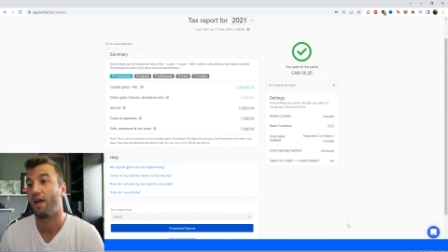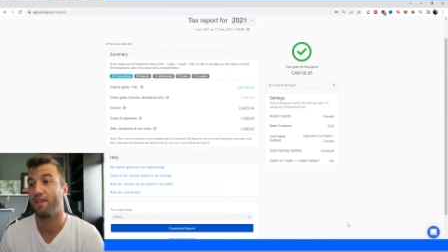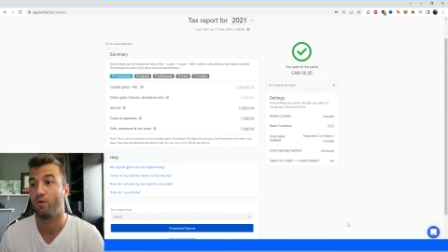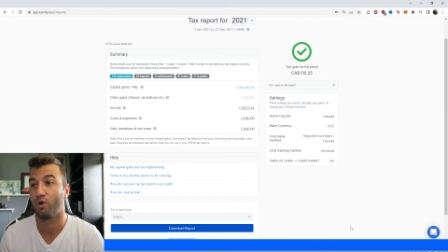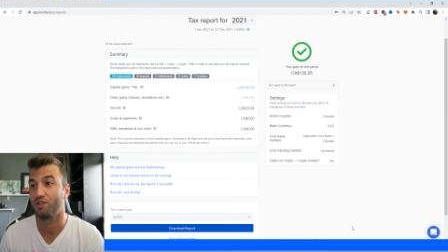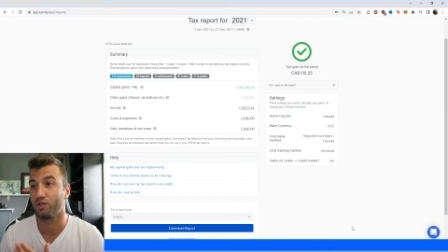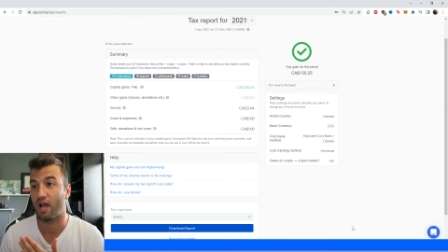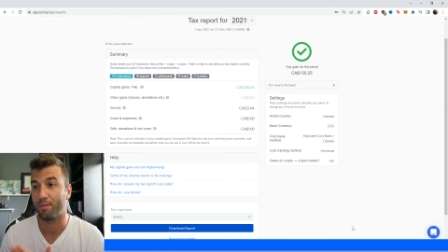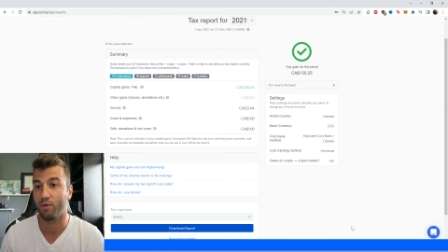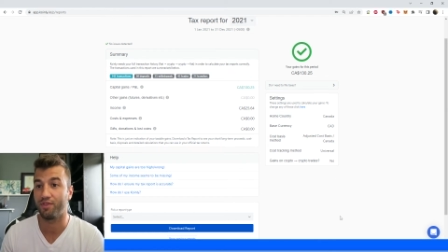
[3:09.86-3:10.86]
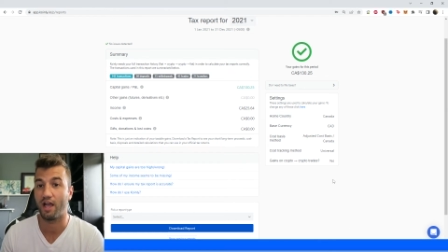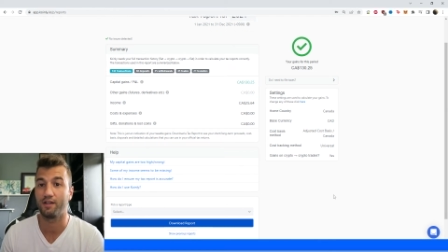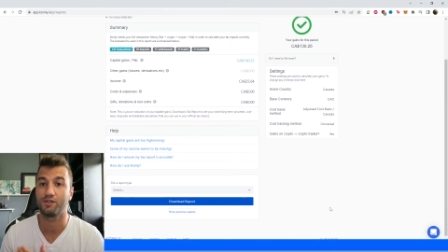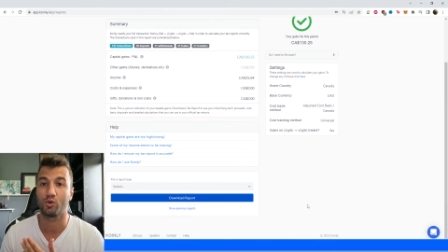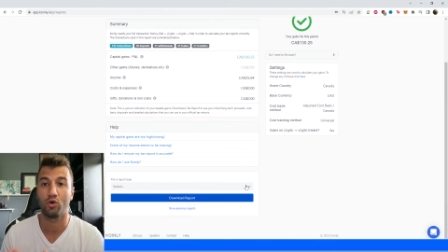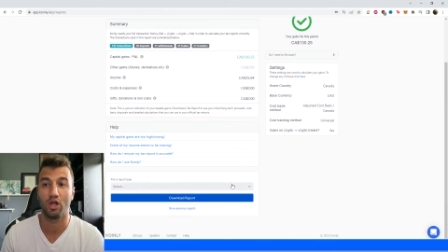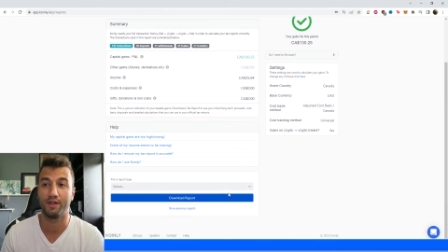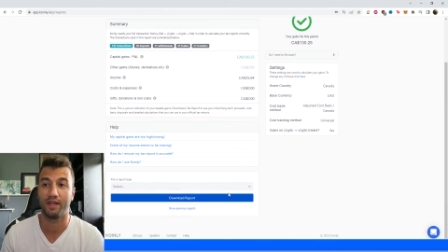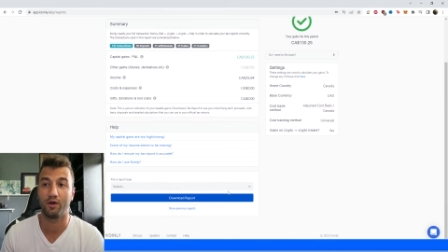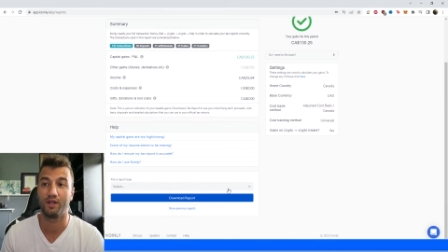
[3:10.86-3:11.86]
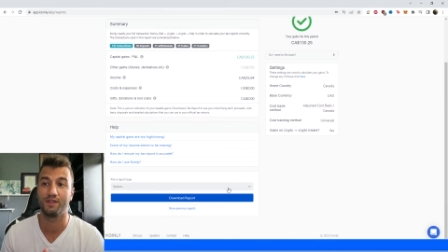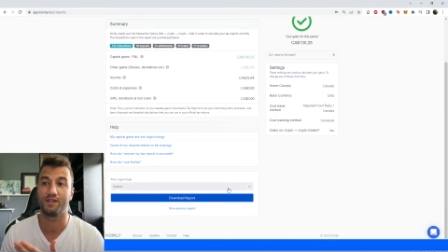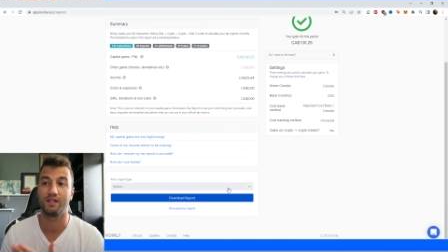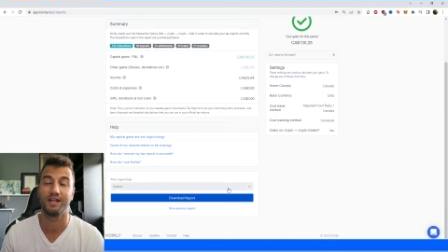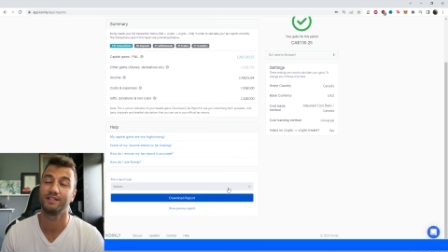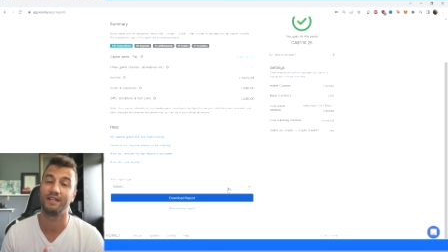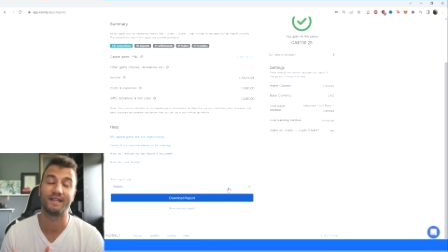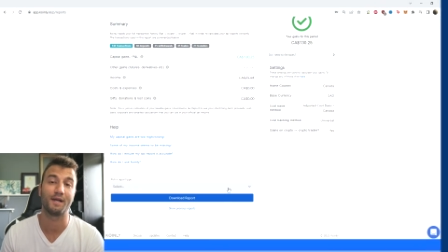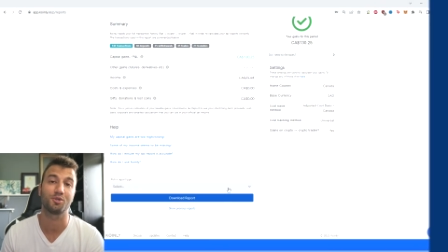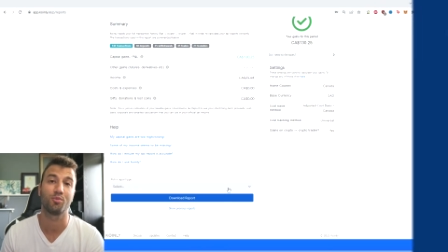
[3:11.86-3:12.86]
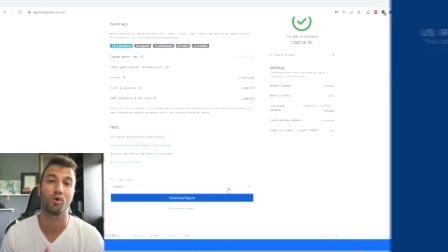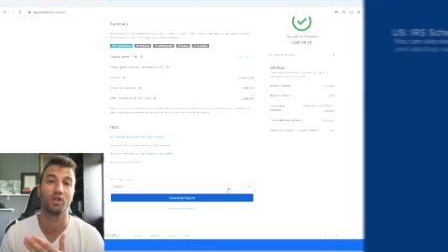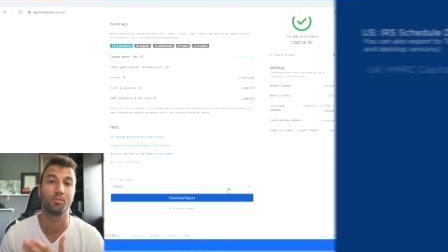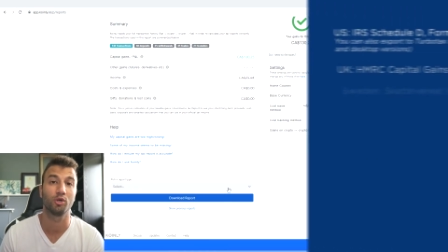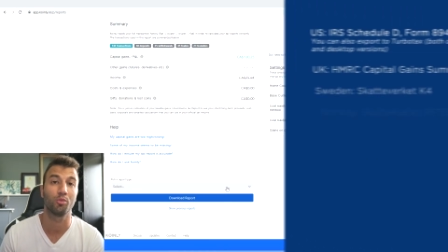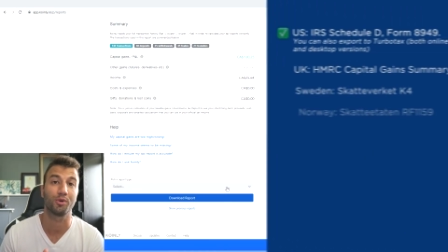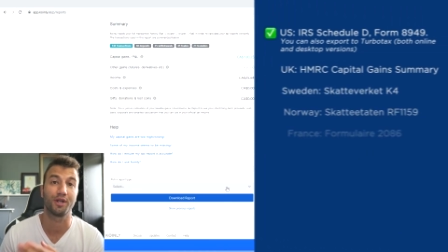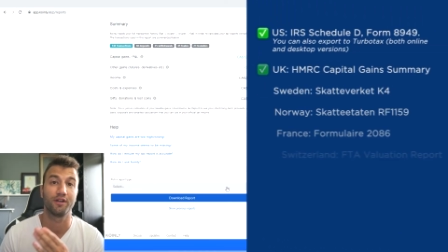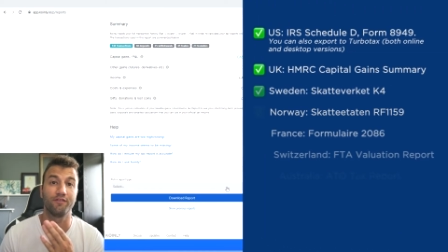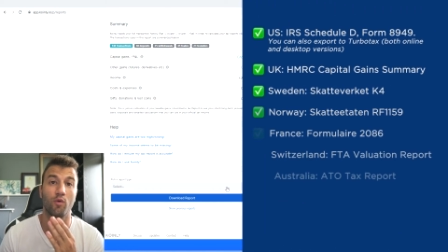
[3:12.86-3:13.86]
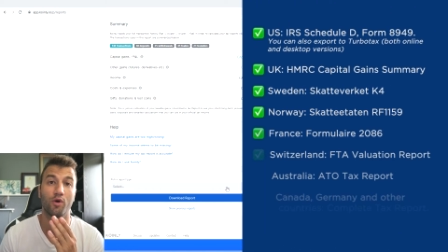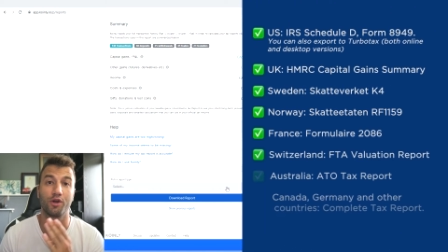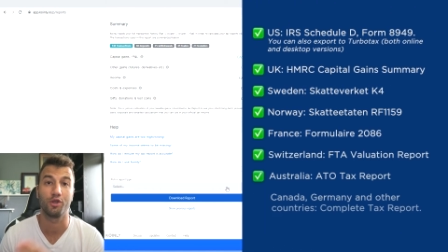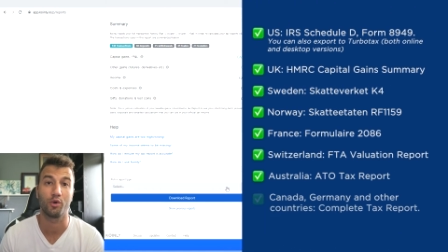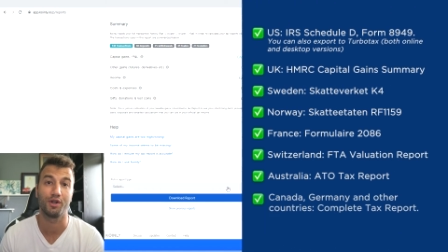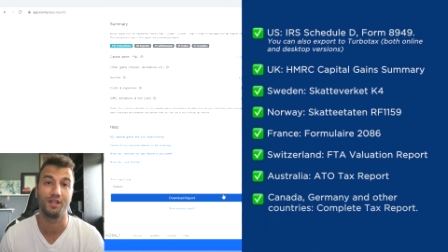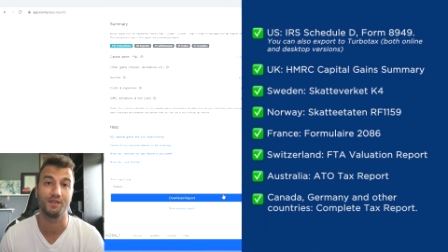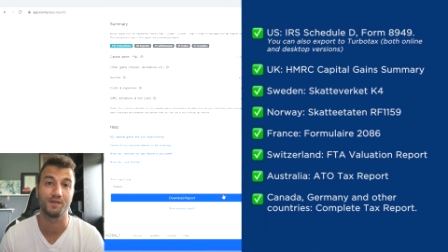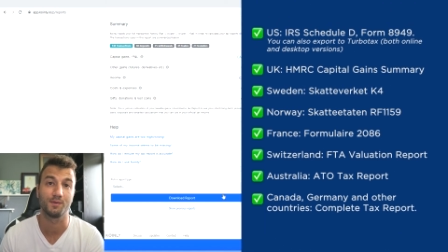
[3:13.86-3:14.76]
And then once you're happy with that, scroll on down and select a tax report appropriate for your needs.